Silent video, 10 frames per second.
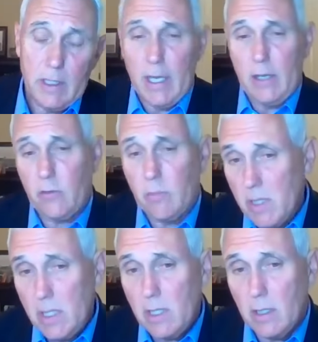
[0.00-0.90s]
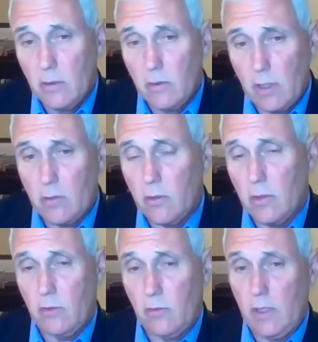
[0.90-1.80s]
He asked me and the
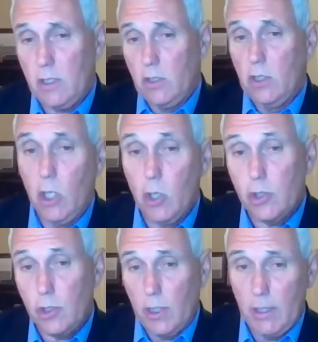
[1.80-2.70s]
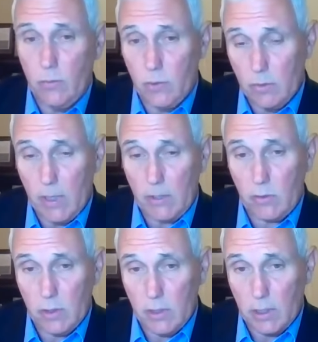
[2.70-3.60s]
Secretary of State to negotiate with the
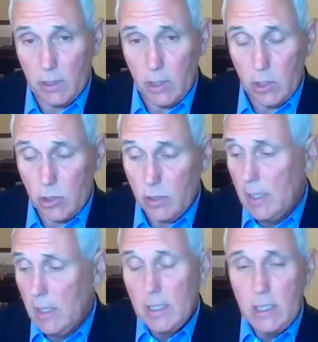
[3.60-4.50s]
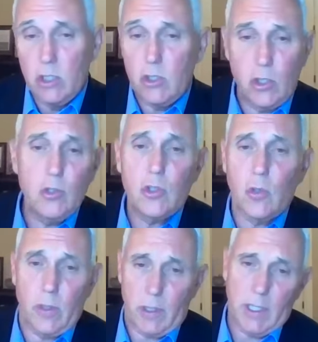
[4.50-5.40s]
Mexican delegation. In two
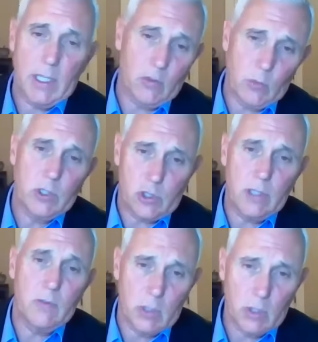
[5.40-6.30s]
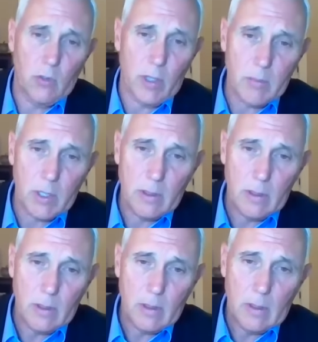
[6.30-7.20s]
short days, we achieved an agreement
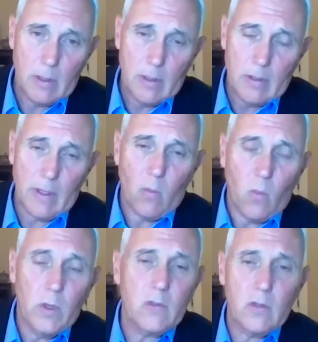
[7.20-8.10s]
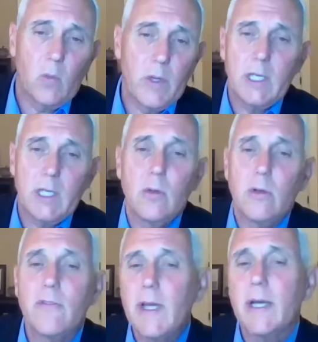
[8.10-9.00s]
that once it went
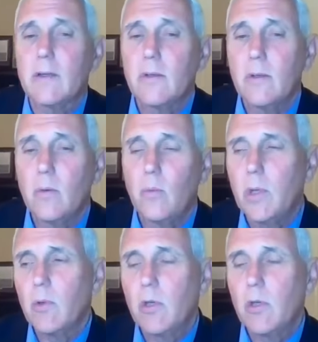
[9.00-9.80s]
into effect, we